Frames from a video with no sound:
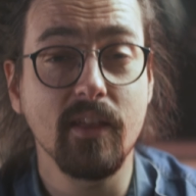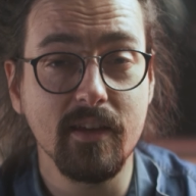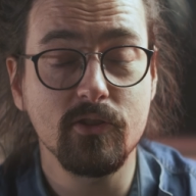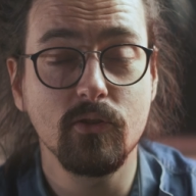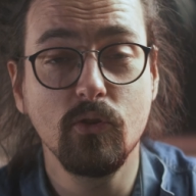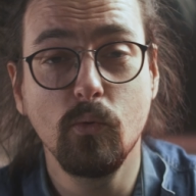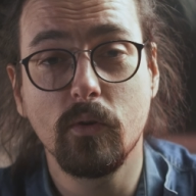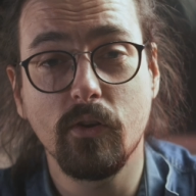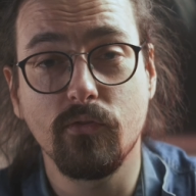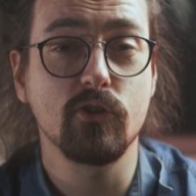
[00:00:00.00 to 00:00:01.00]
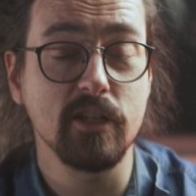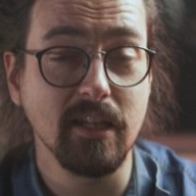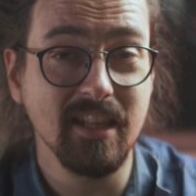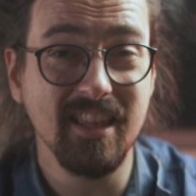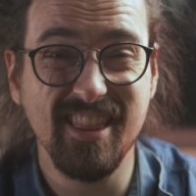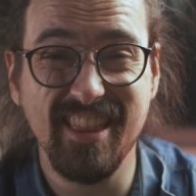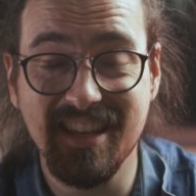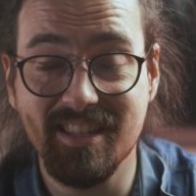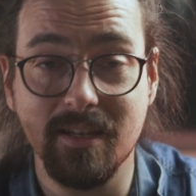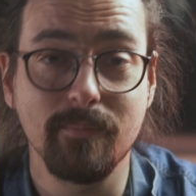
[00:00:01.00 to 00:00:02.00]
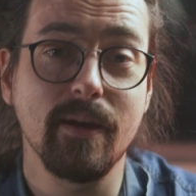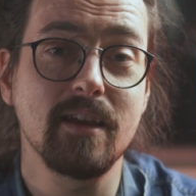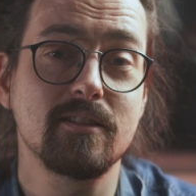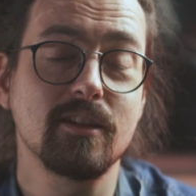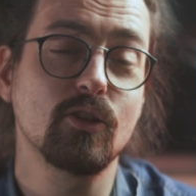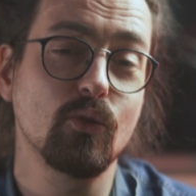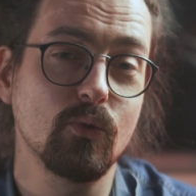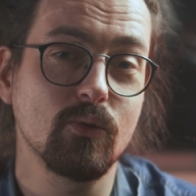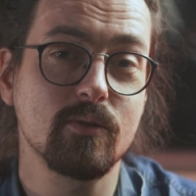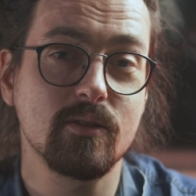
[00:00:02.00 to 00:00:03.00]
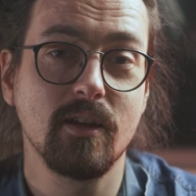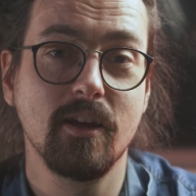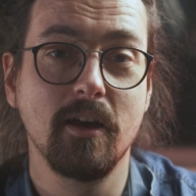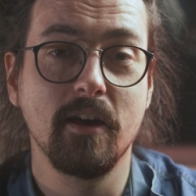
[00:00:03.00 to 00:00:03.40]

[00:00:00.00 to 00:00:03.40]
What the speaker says: thanks to NEEWER for sending these amazing tools